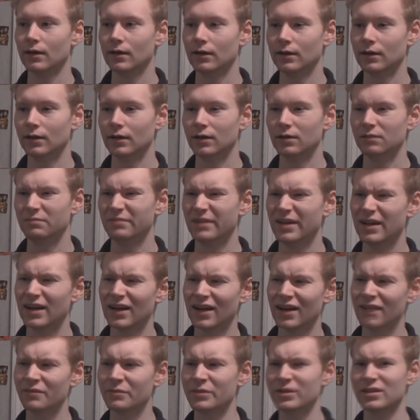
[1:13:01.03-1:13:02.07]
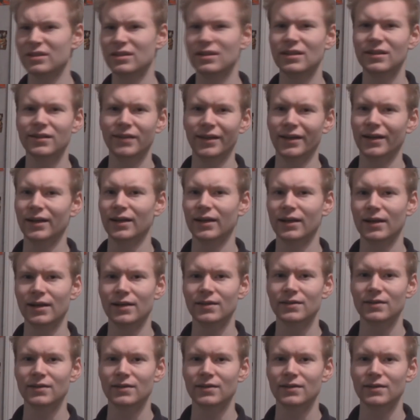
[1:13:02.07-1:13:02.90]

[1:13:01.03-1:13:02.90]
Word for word: kind of Mystique-like, I guess,